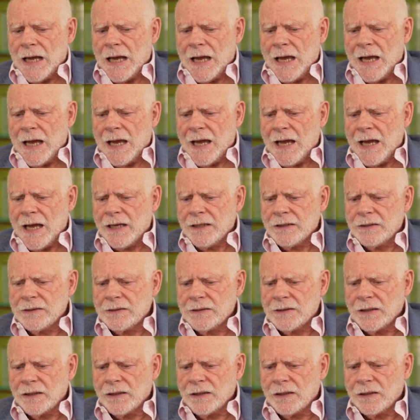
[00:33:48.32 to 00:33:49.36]

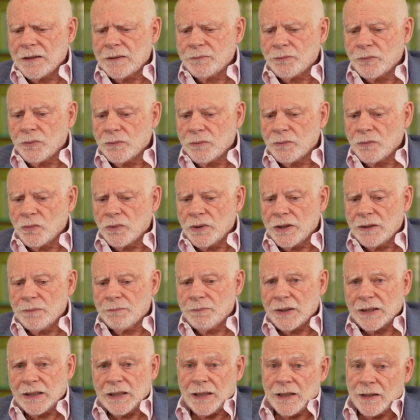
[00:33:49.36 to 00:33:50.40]
And we
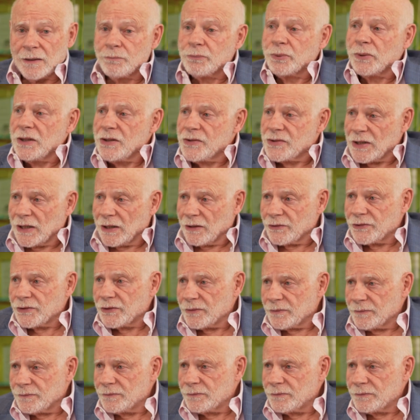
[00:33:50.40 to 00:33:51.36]
began pre-sales.